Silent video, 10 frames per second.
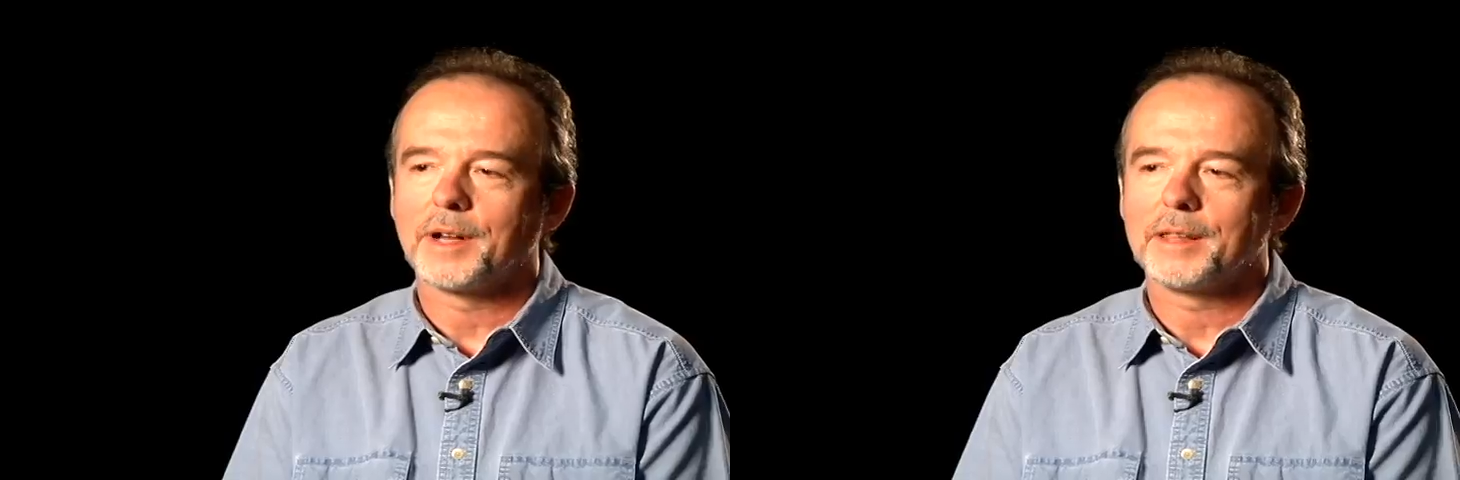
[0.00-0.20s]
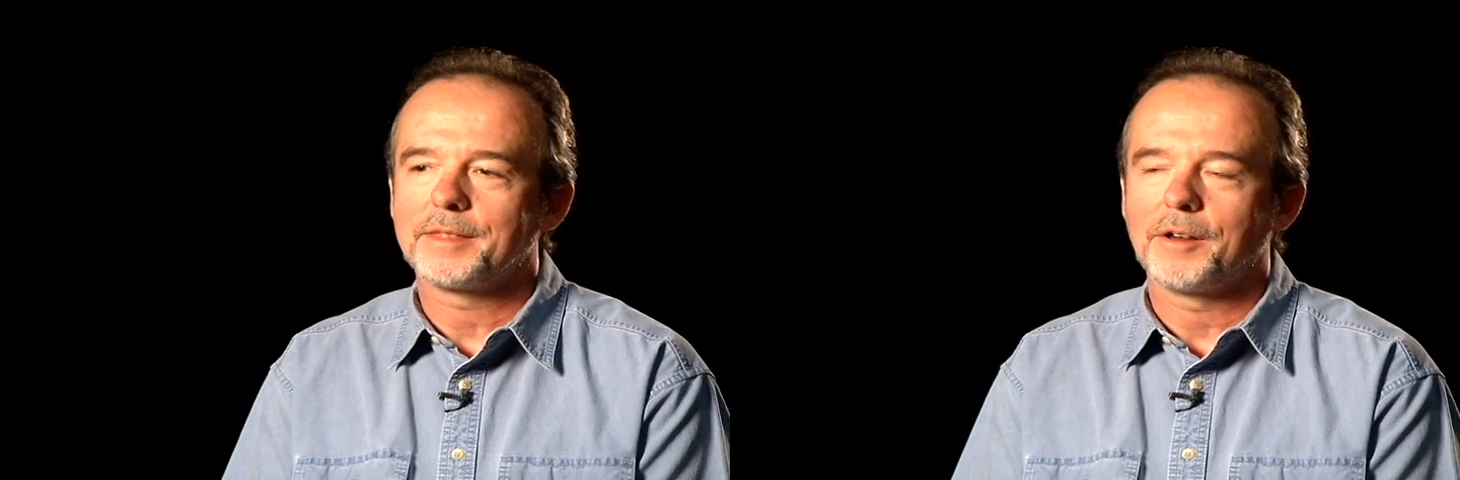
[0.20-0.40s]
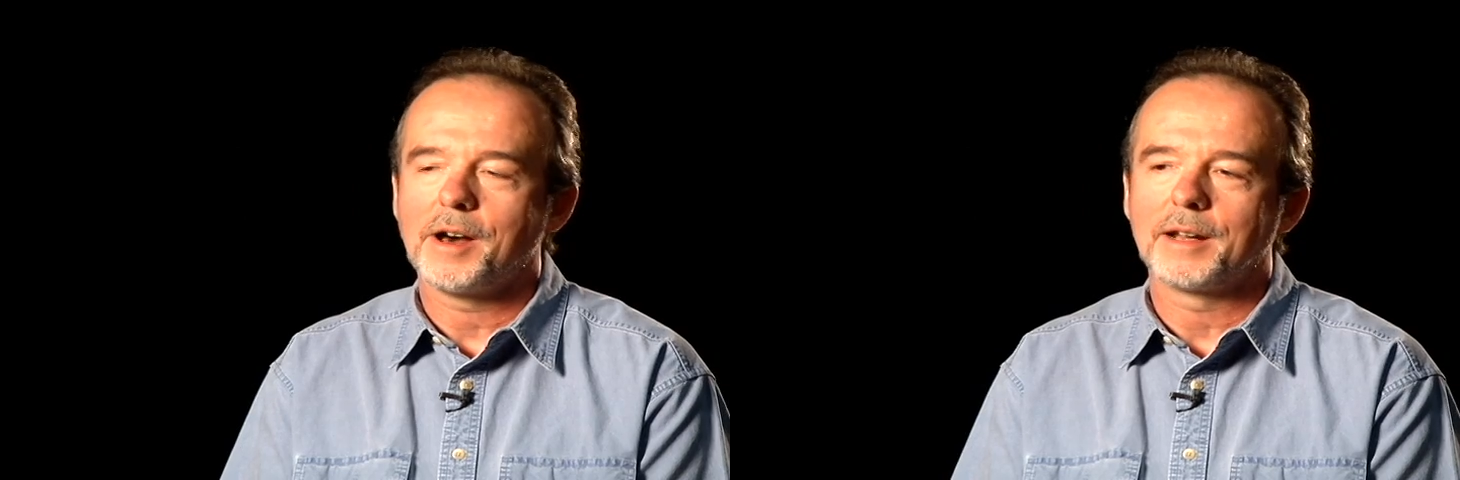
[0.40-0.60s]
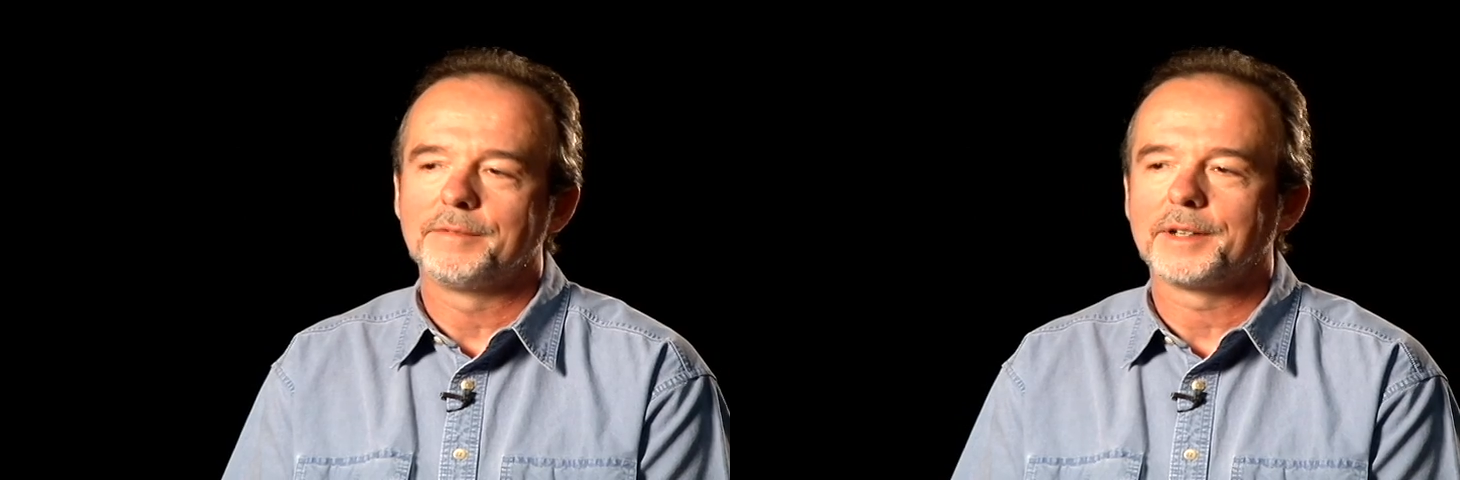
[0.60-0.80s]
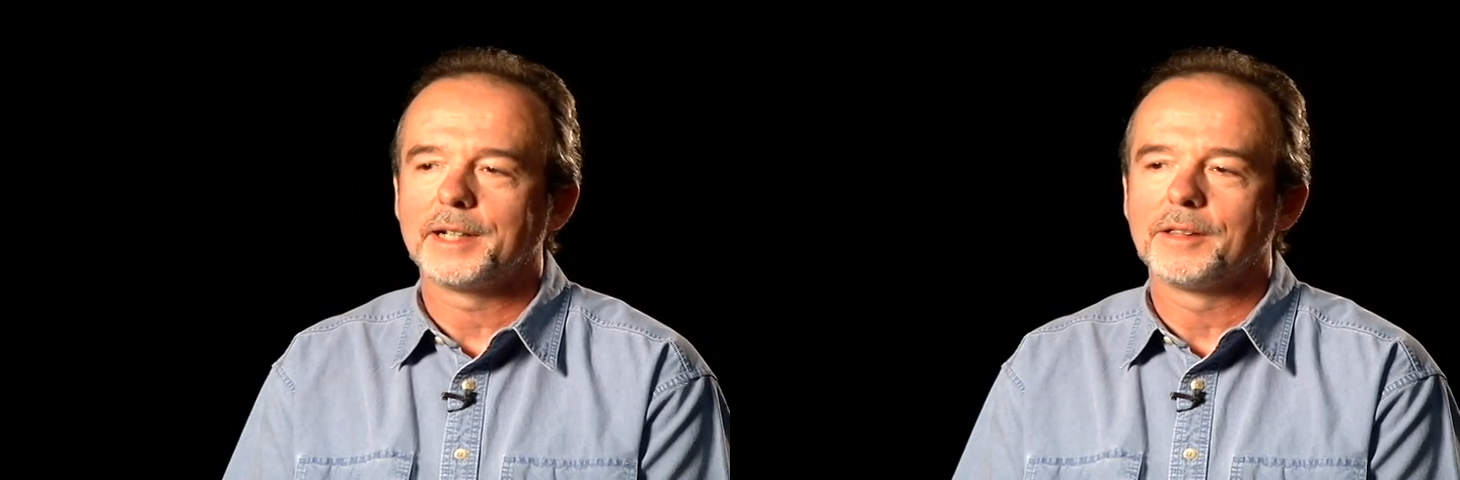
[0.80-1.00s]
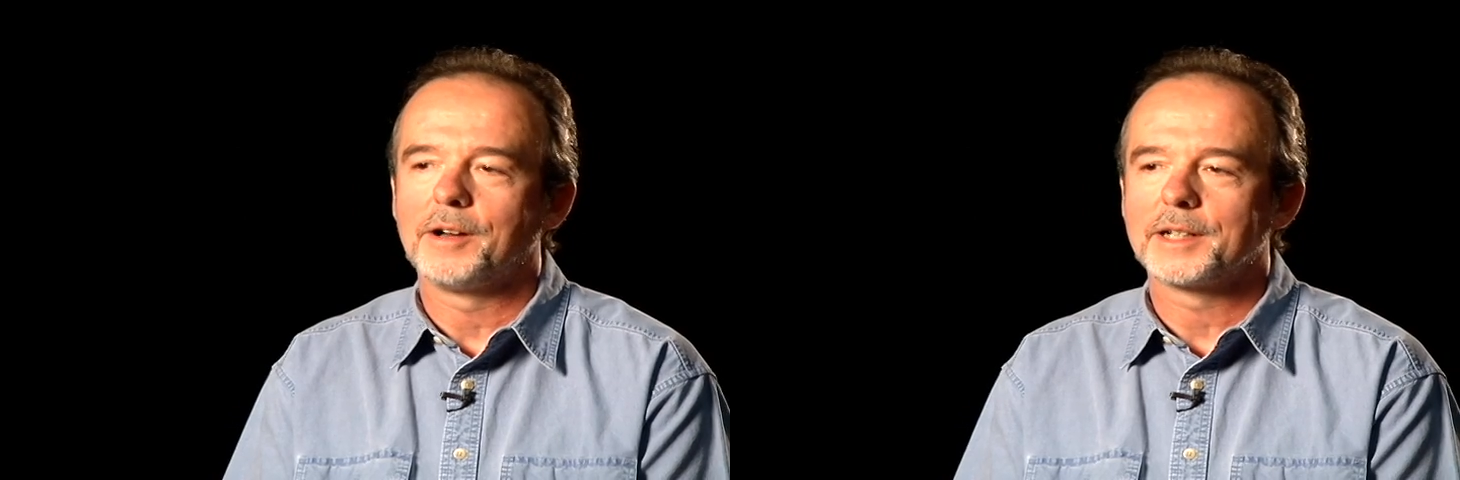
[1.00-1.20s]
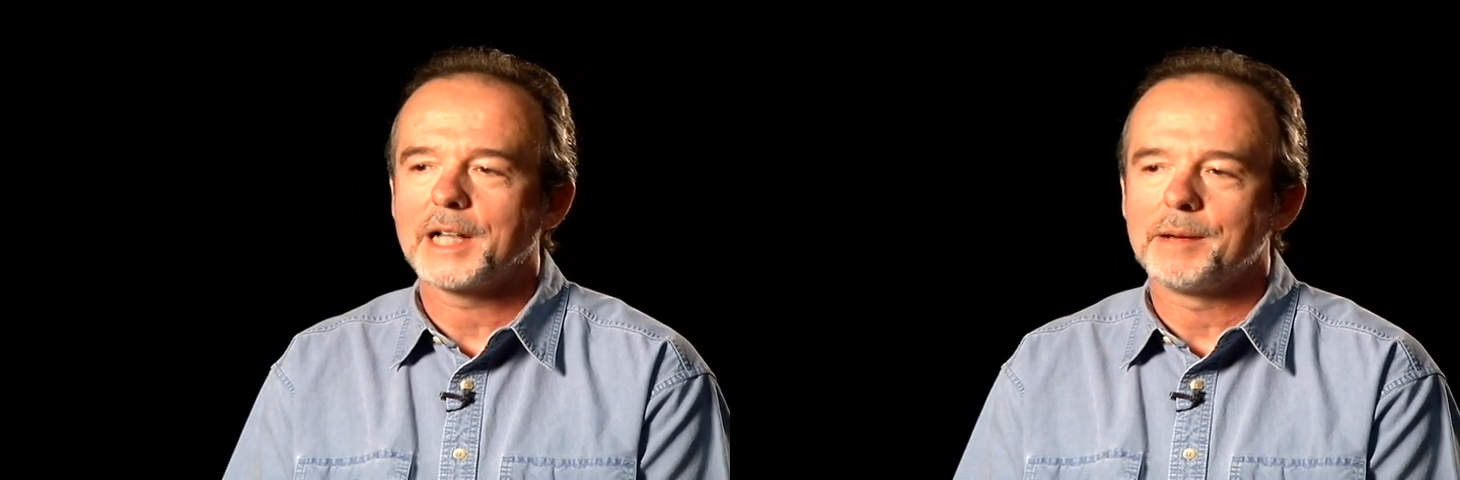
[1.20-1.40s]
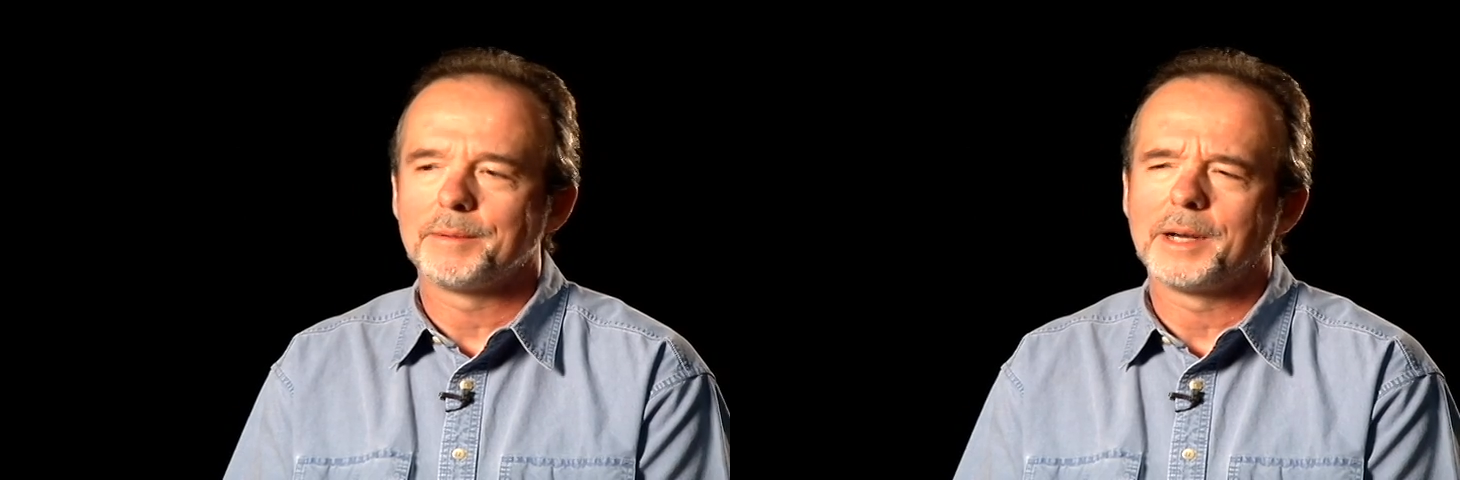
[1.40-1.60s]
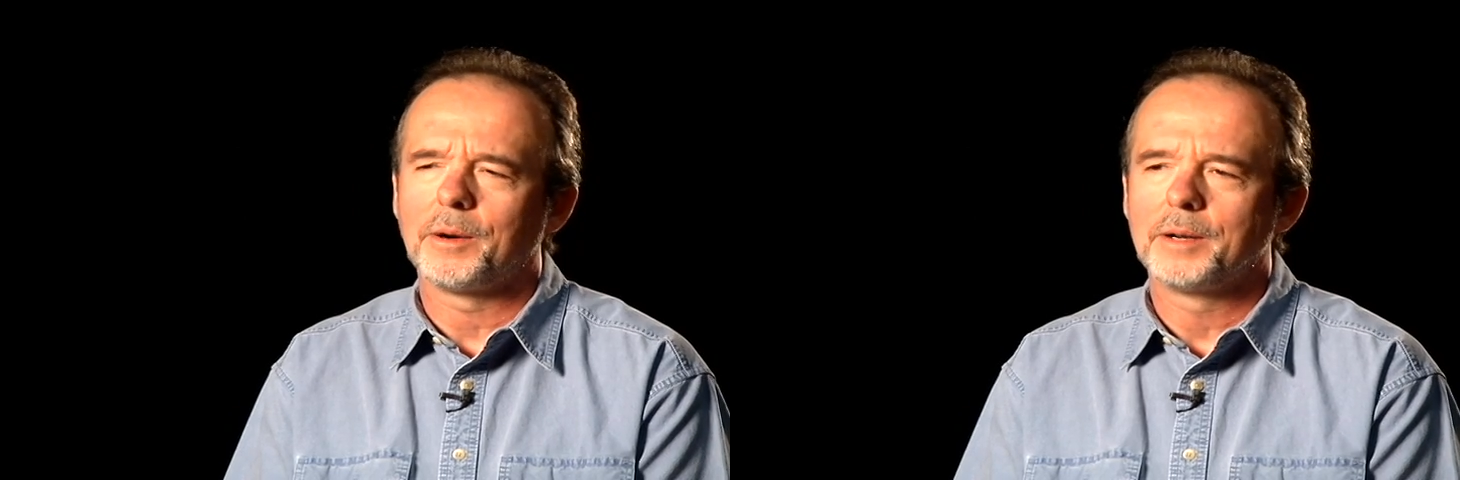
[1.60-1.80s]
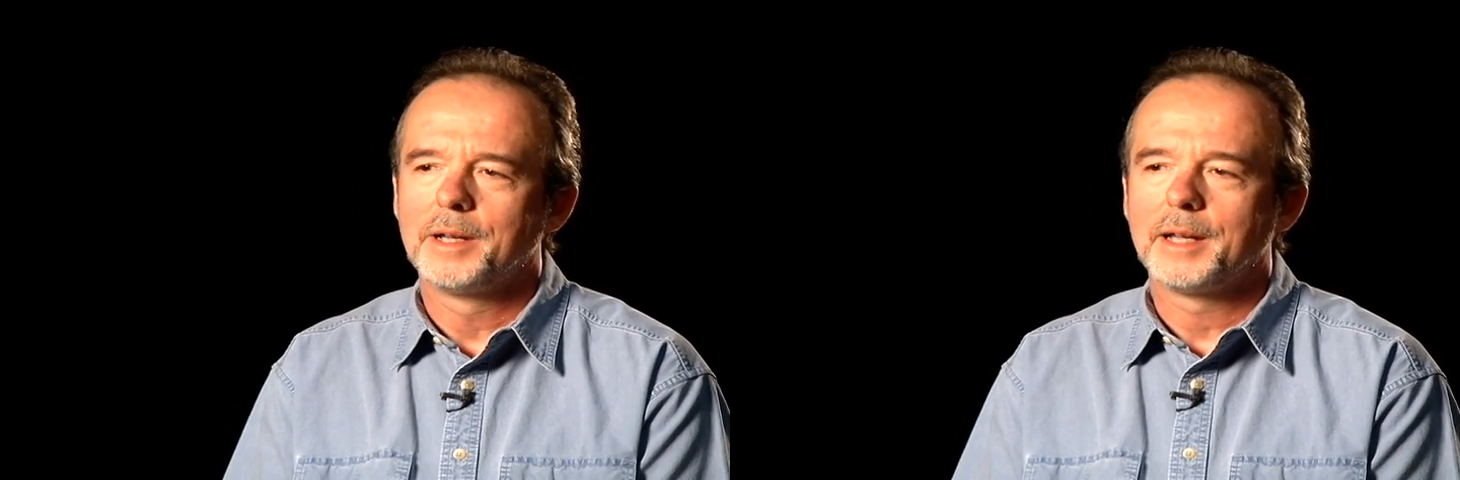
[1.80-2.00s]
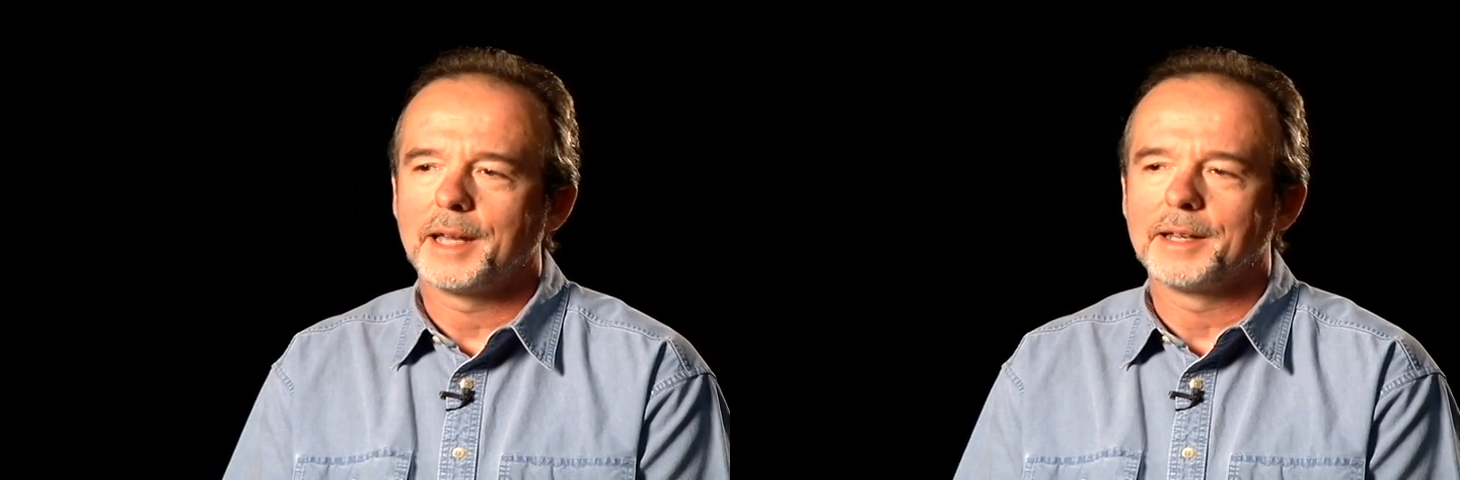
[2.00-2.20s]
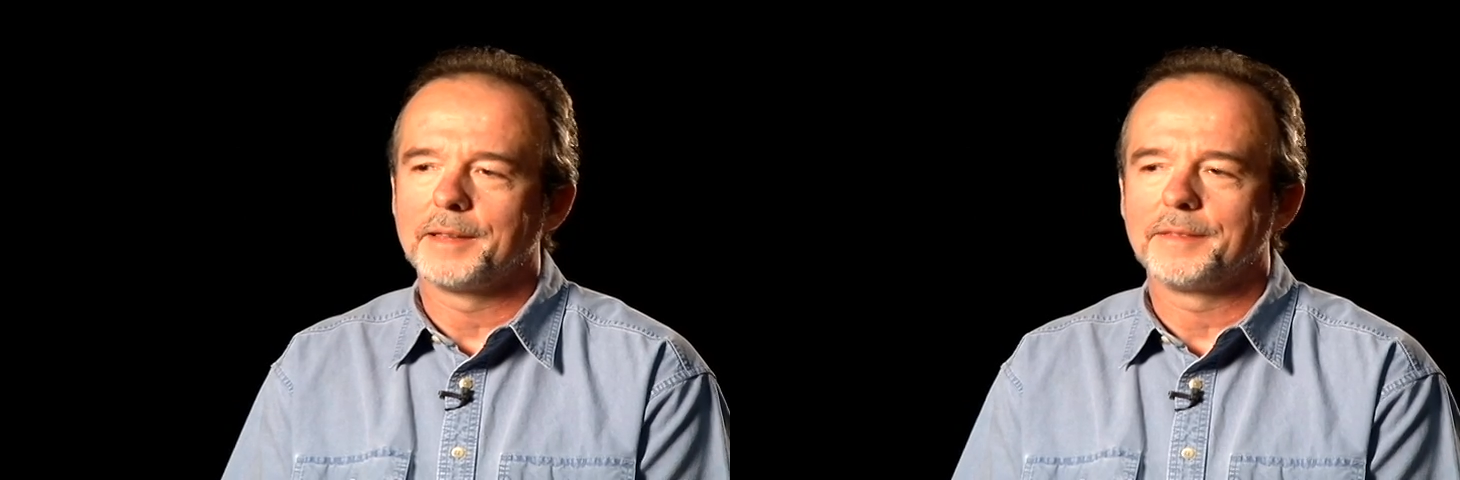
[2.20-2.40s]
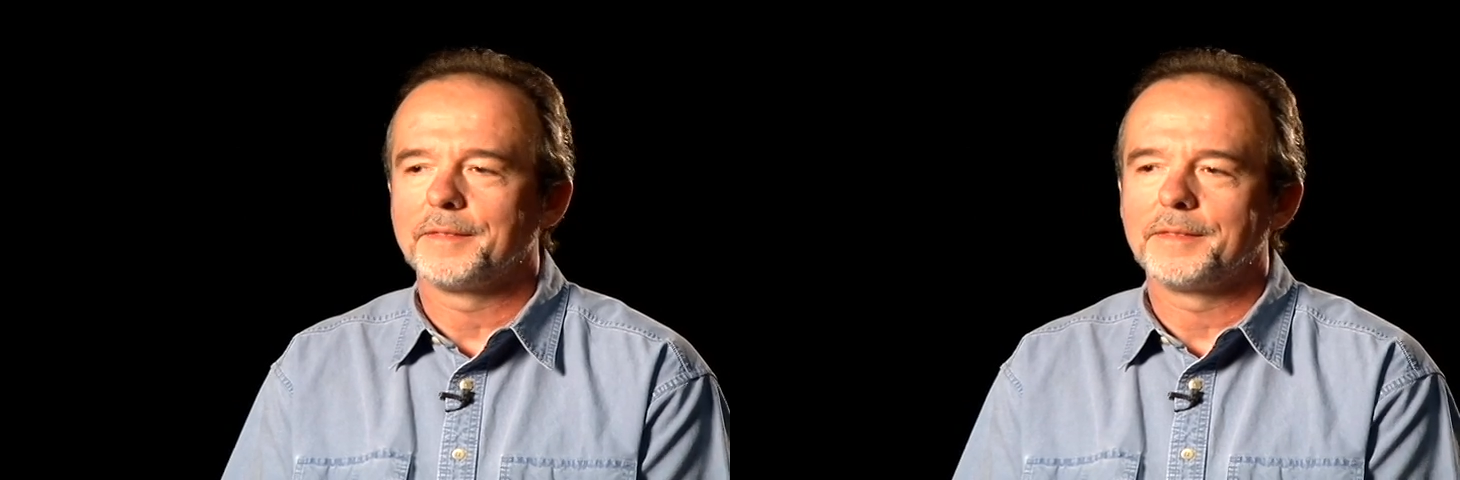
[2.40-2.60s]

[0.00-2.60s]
I thought a very long time about and uh,